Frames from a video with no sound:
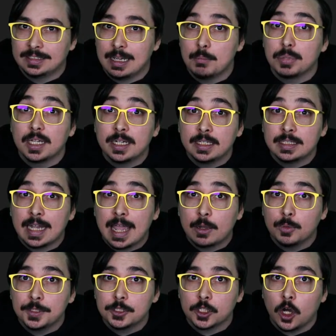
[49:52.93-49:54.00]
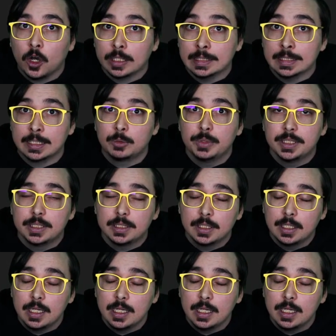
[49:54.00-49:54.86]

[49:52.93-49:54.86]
templating language called Liquid.